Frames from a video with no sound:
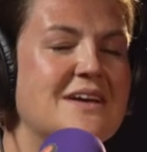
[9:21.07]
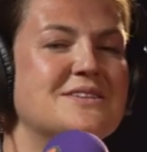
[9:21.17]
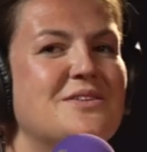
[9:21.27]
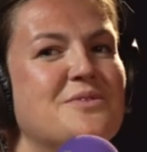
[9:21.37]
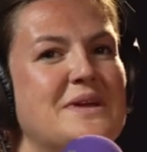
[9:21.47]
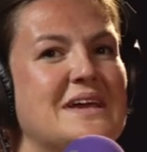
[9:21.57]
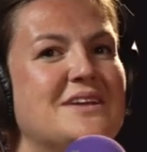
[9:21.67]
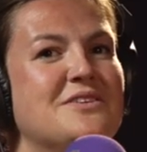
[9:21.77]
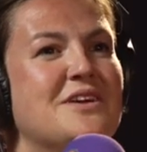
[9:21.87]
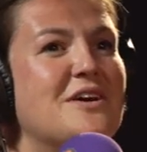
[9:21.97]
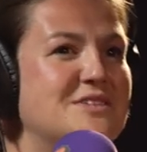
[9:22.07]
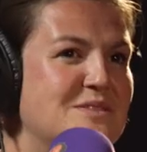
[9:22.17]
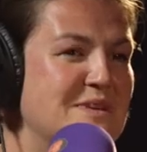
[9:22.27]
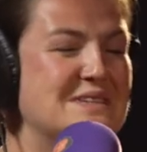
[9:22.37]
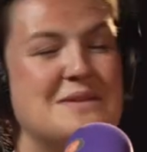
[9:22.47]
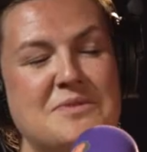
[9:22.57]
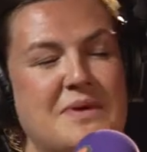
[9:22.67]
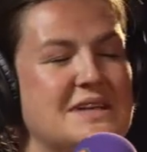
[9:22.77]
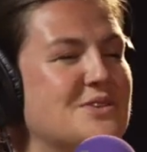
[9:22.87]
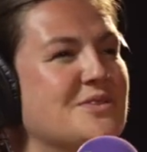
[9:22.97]
so that we can go to the museum and
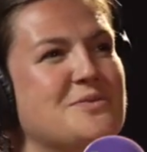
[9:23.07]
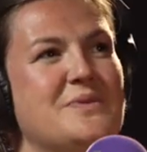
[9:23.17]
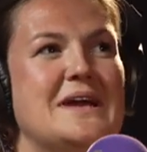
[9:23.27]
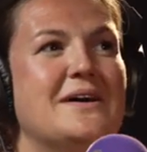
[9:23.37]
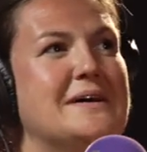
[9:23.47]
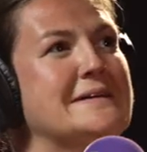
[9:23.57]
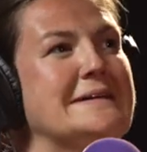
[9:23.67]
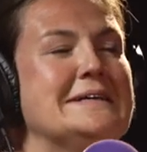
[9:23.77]
make sure that we are